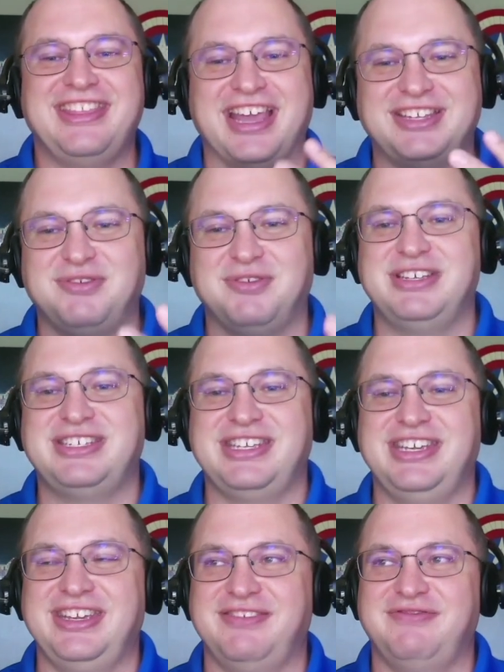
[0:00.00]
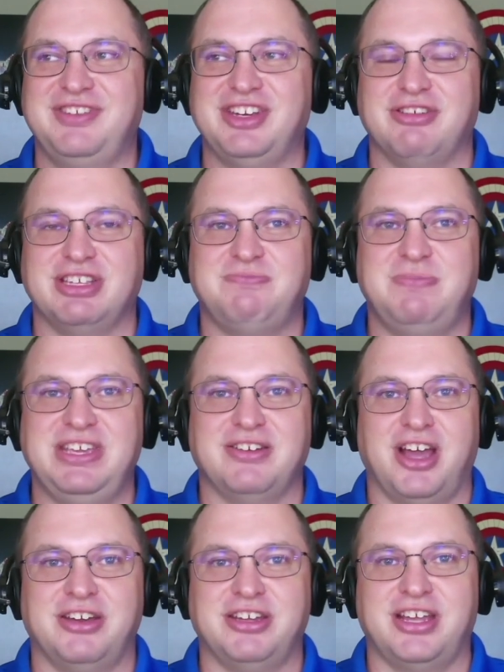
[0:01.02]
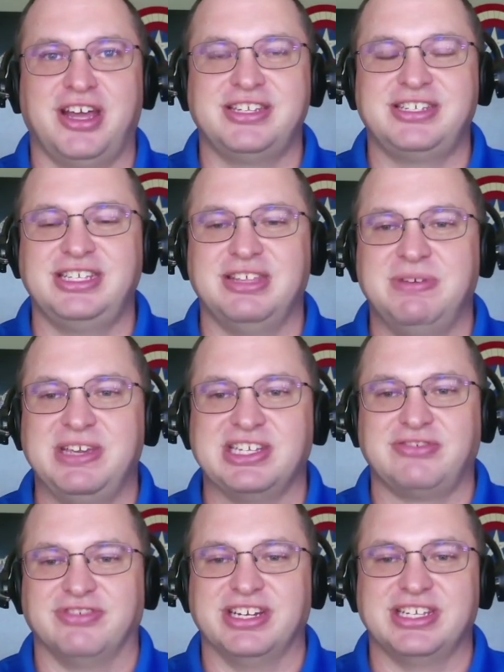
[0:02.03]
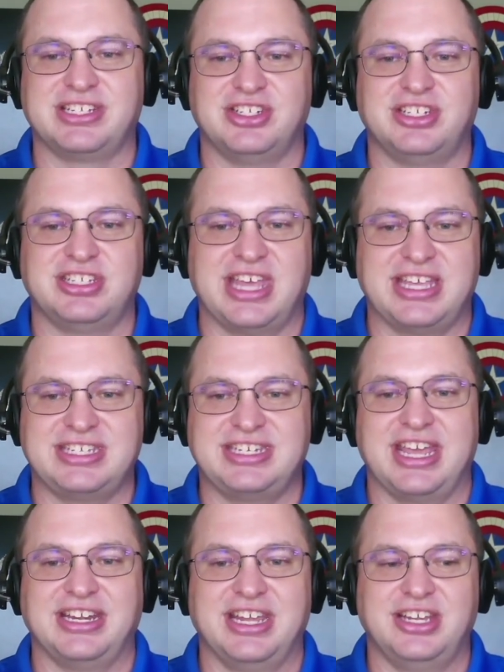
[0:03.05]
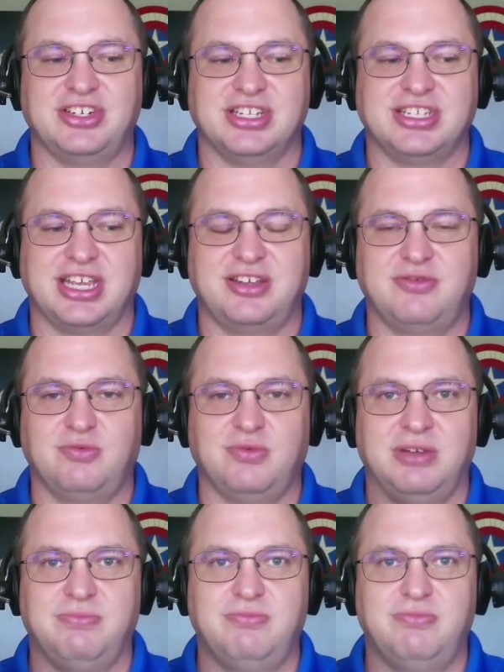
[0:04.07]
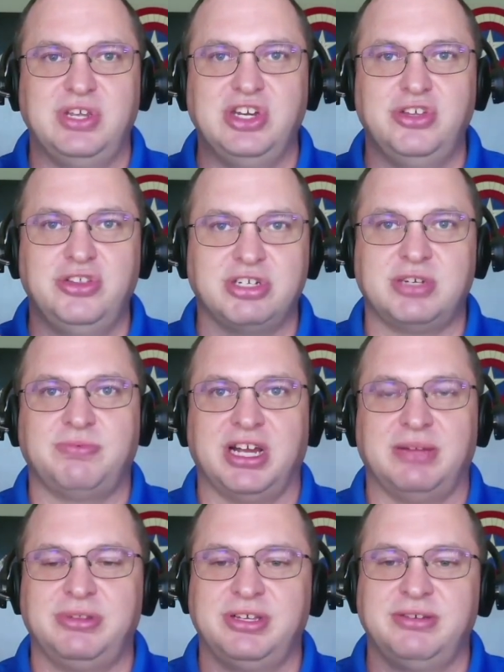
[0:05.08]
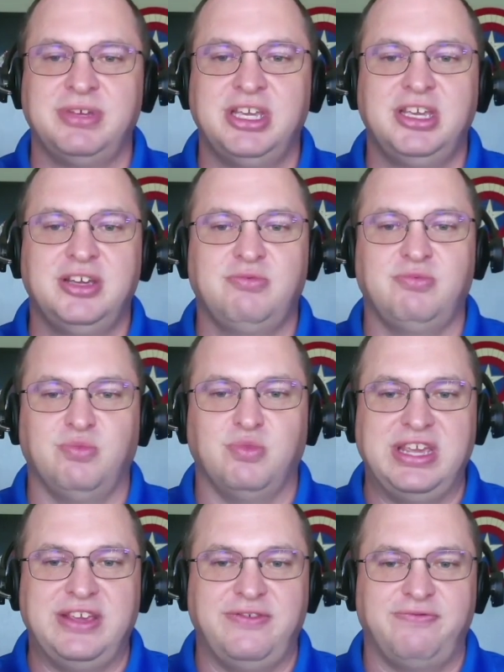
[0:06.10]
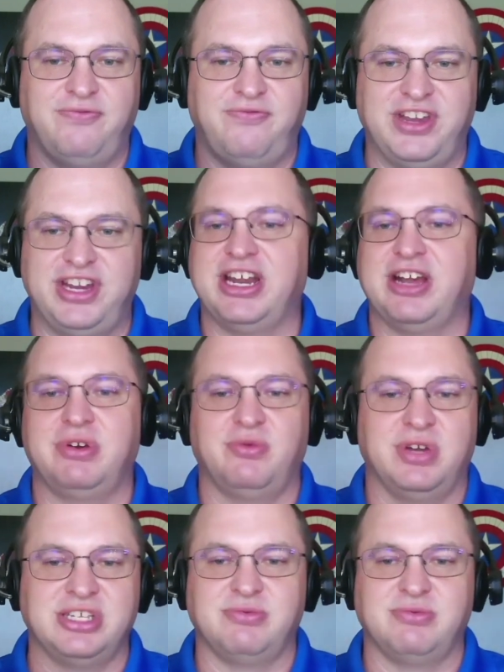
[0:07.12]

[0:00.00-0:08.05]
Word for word: that's what we see you know as being on the, honestly the biggest risk is just that stagnation is like well we knew there was a problem we figured out what it was